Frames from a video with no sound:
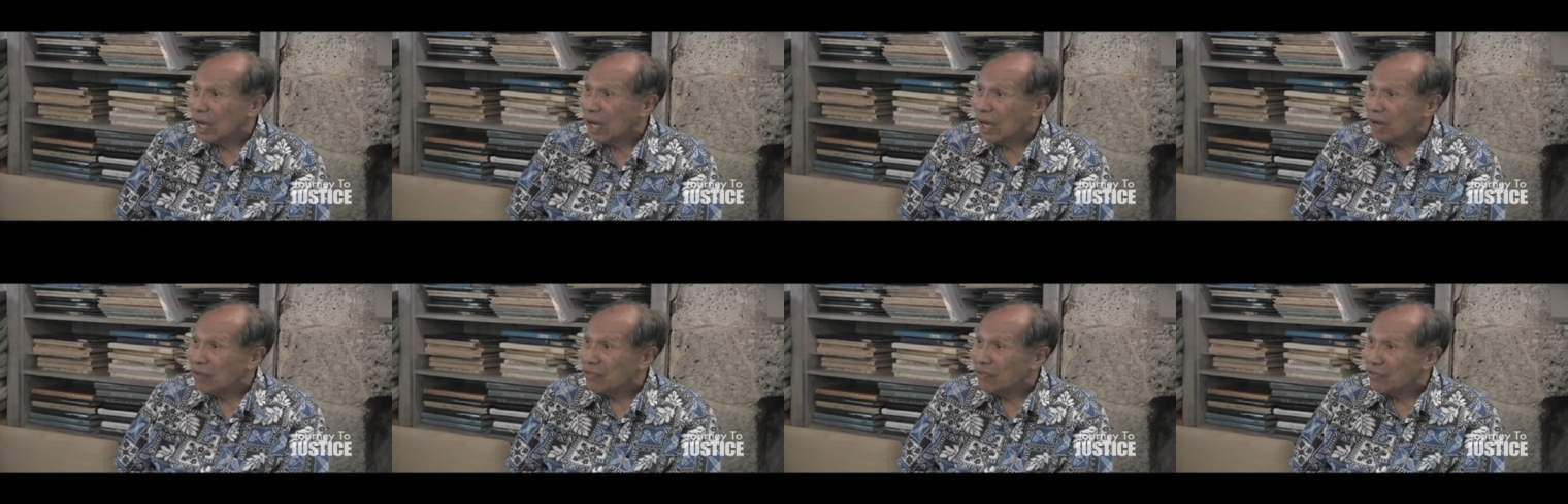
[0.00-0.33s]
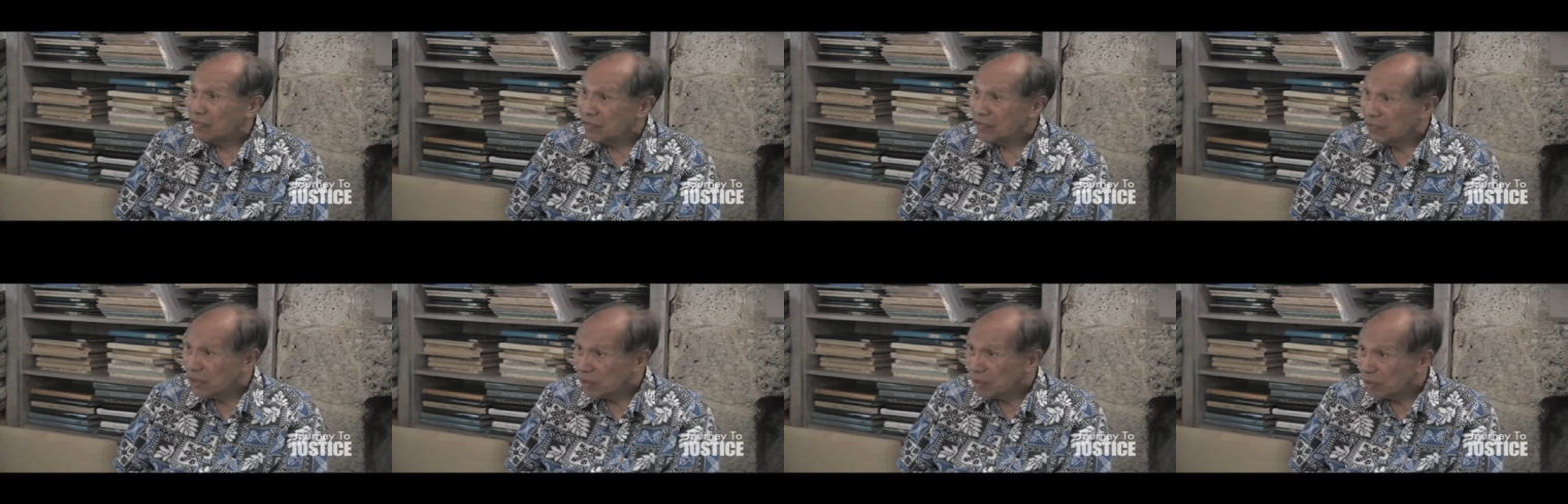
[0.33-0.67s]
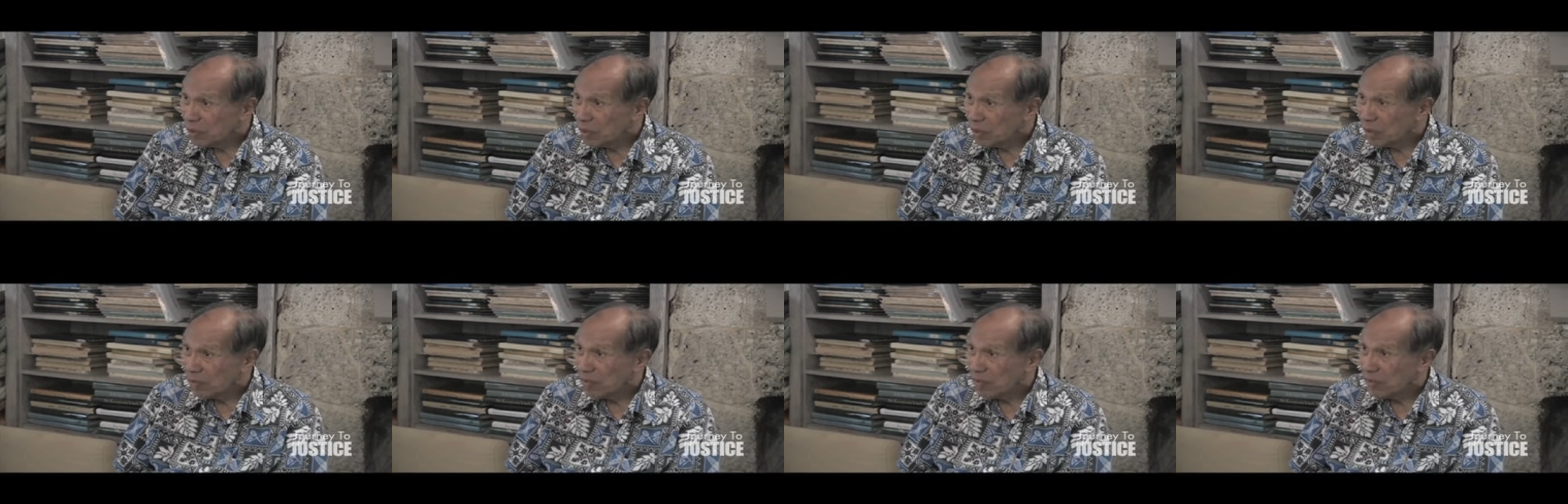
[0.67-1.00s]
A
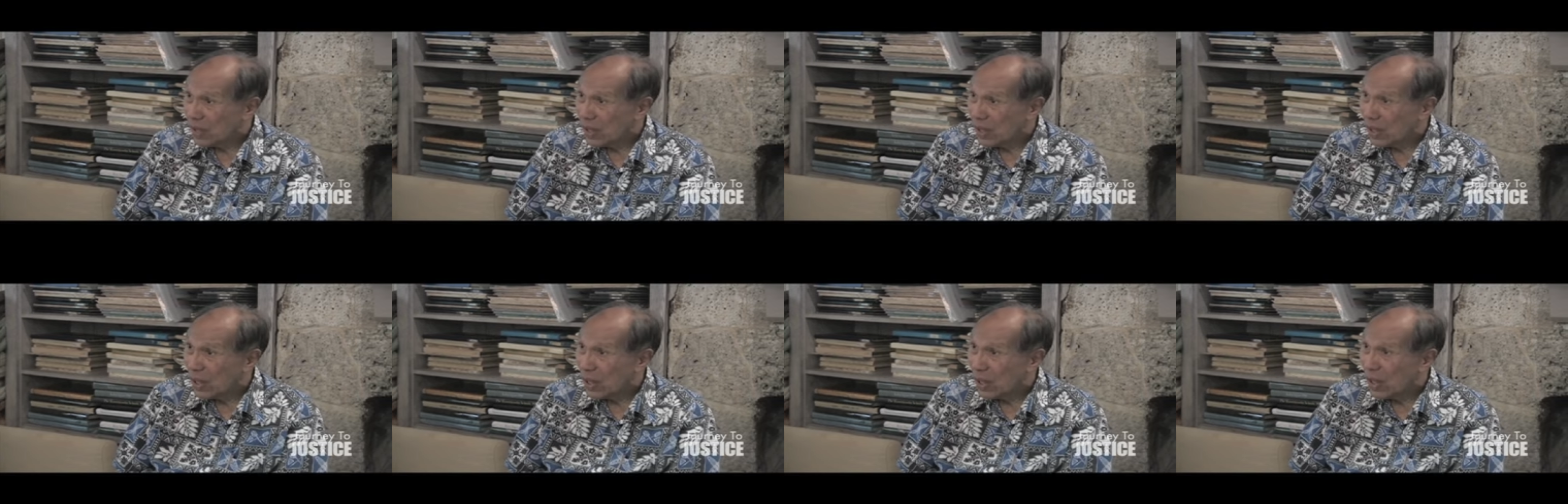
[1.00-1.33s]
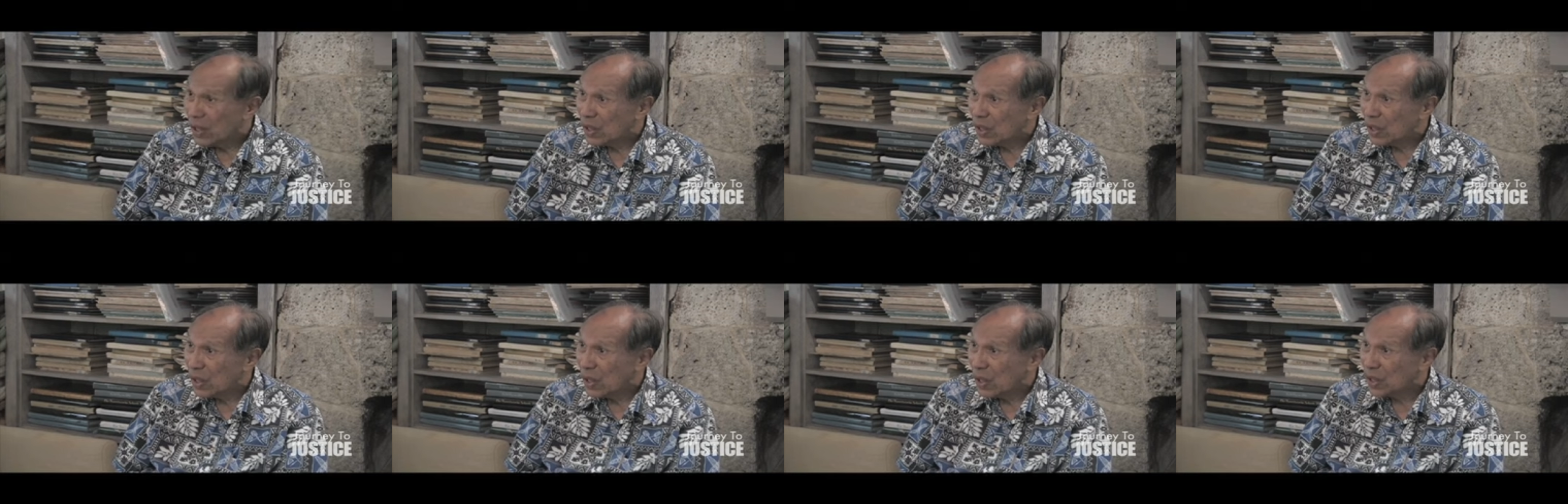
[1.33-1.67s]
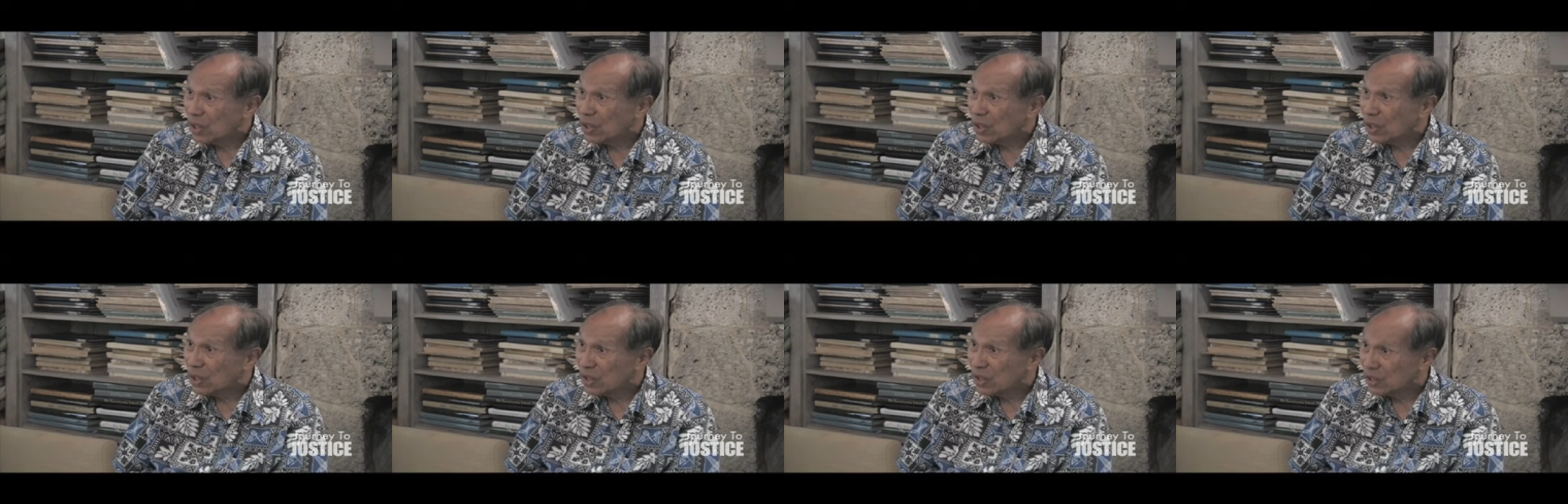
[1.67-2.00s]
film of it, that
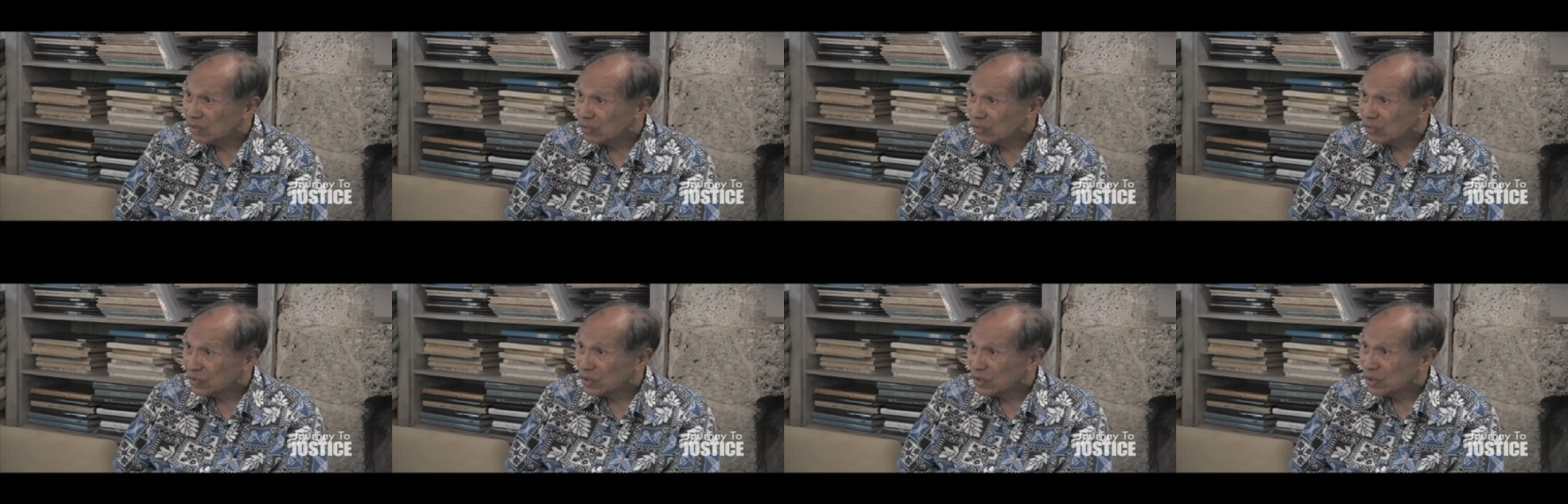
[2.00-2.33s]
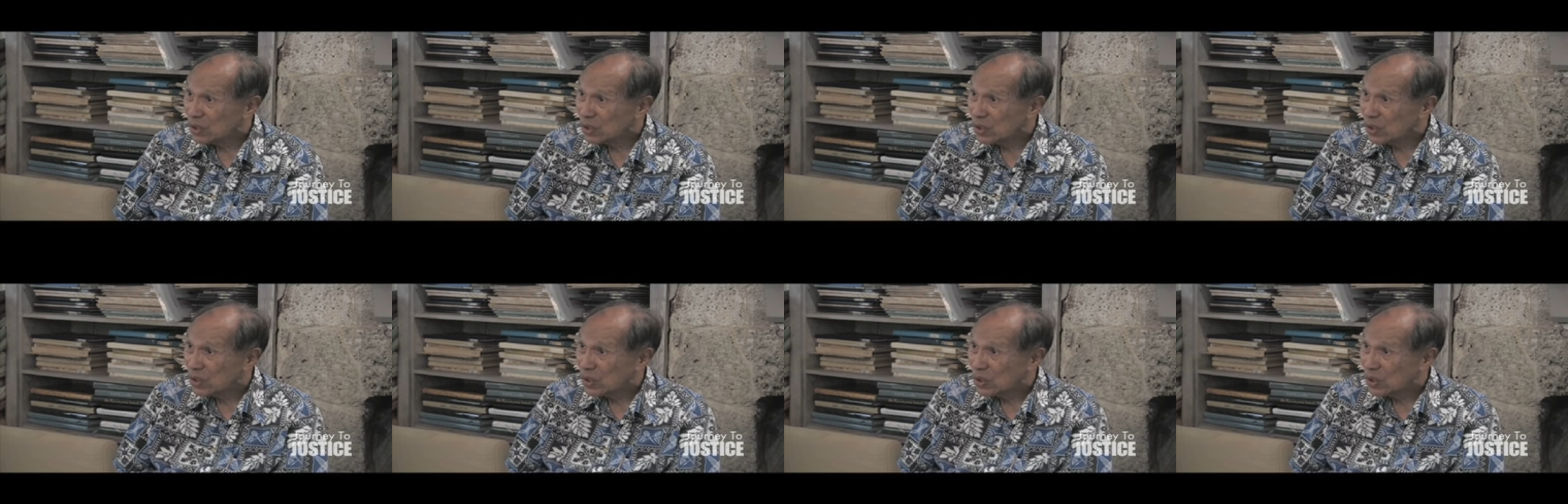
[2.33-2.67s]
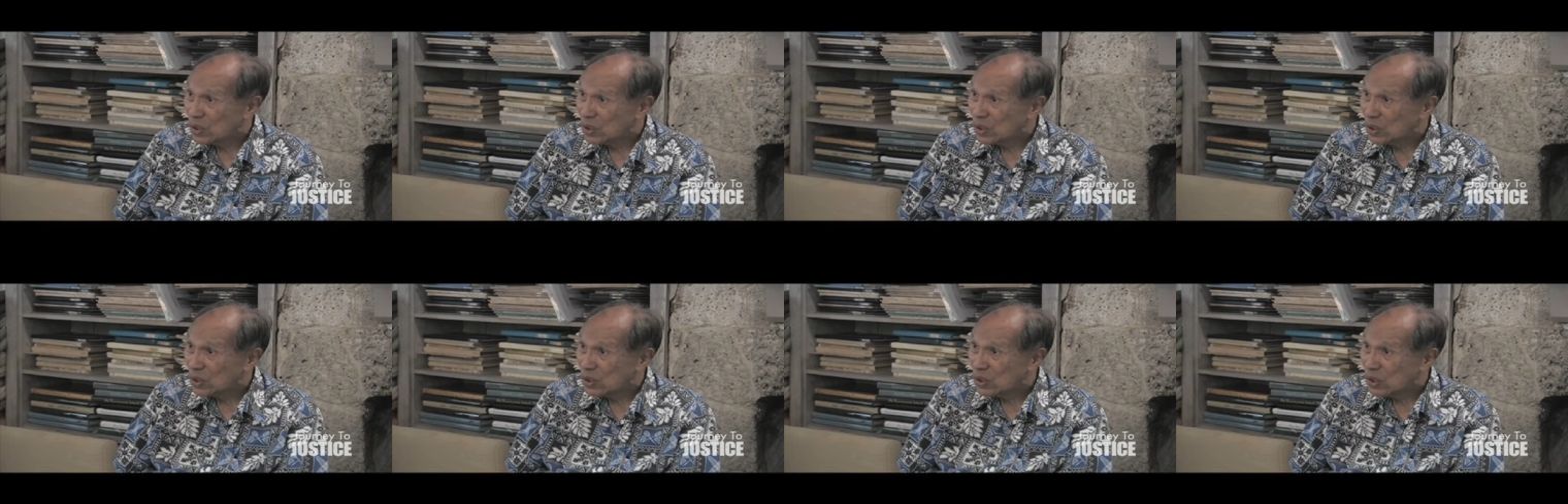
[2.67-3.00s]
oh. conference.
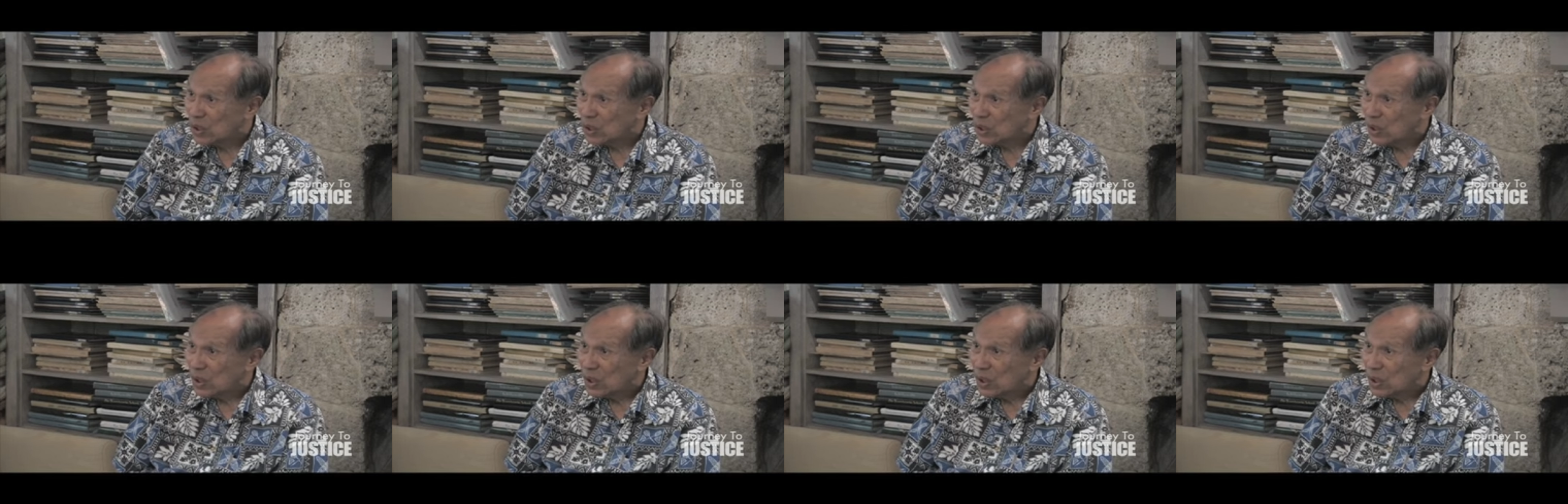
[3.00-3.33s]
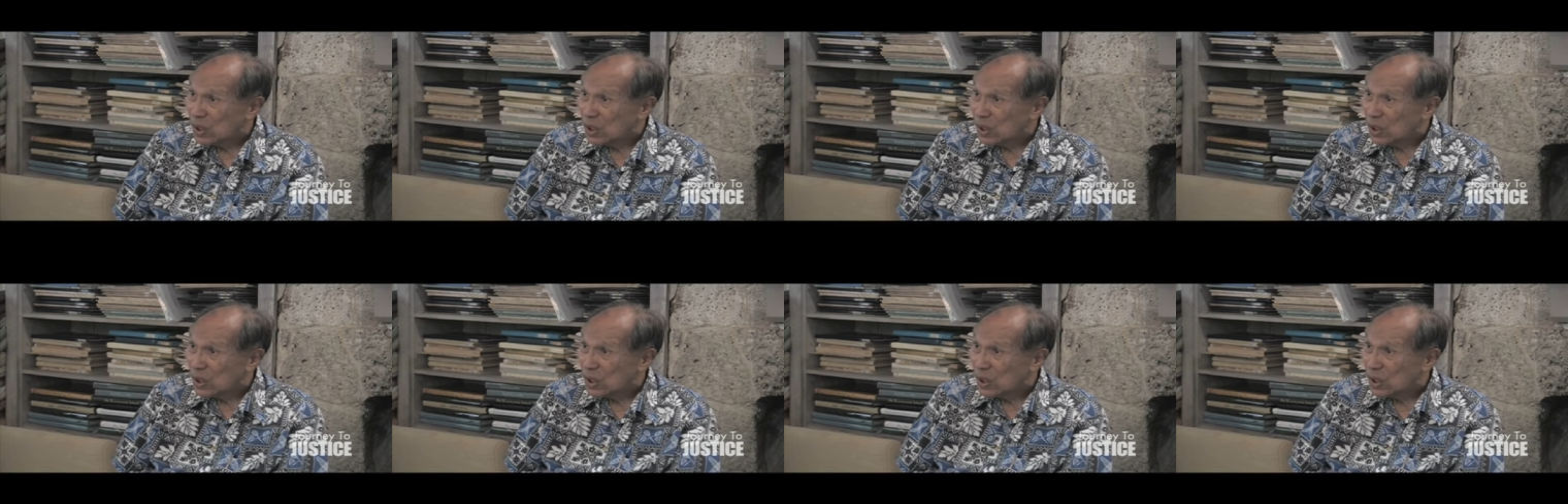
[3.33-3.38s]
Yeah.